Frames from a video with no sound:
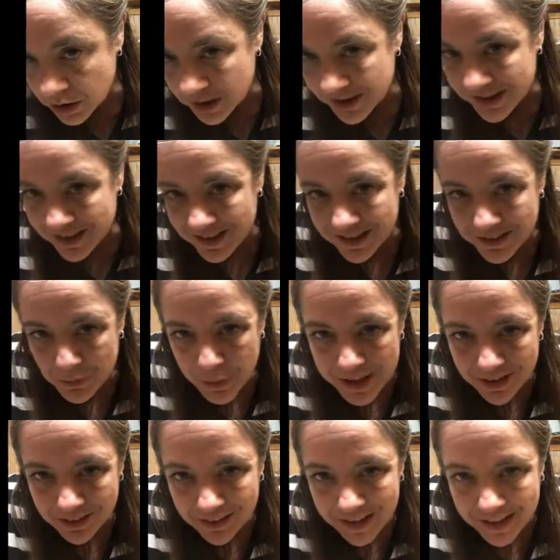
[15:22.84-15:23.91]
it's kind of the way
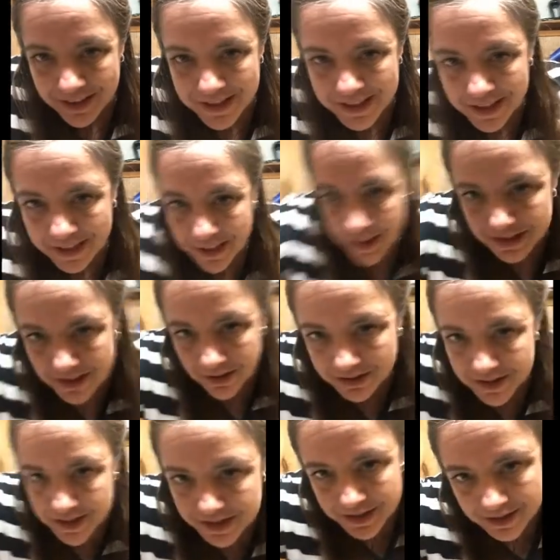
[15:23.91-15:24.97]
the light is hitting.
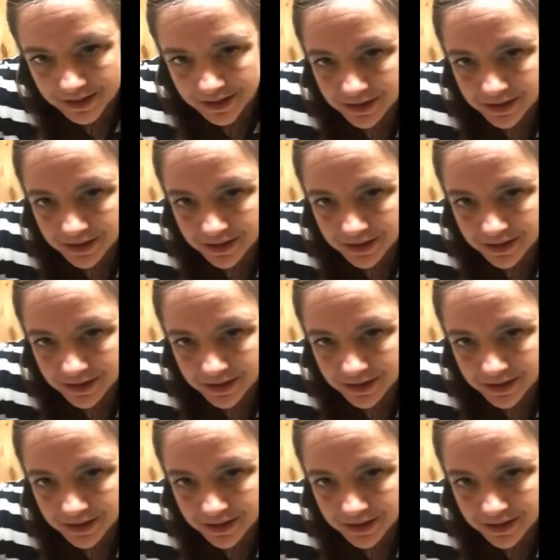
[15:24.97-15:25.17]
To see.